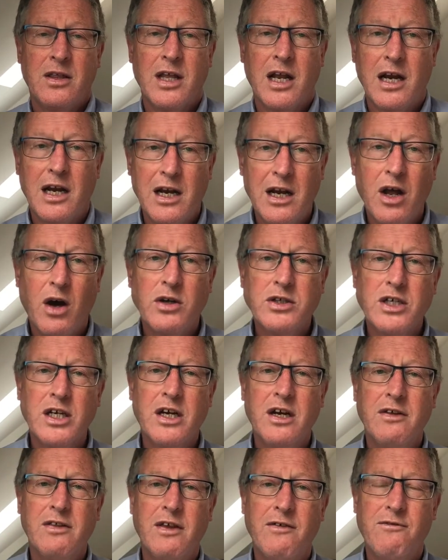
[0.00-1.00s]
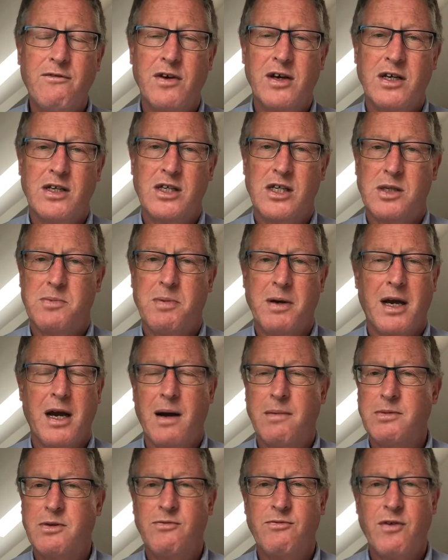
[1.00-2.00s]
The logic of the verses
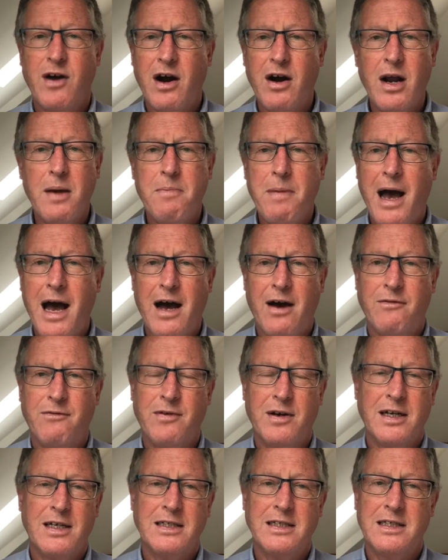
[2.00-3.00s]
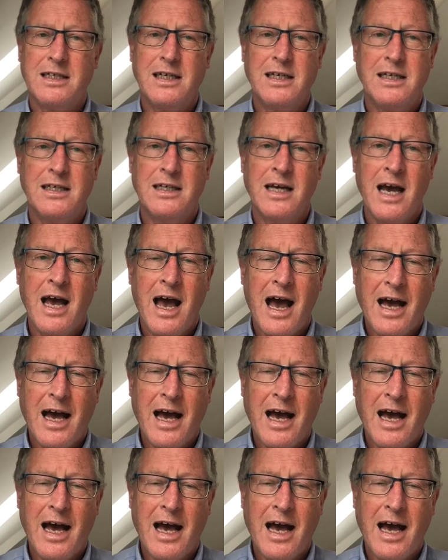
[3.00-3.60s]
becomes very powerful indeed.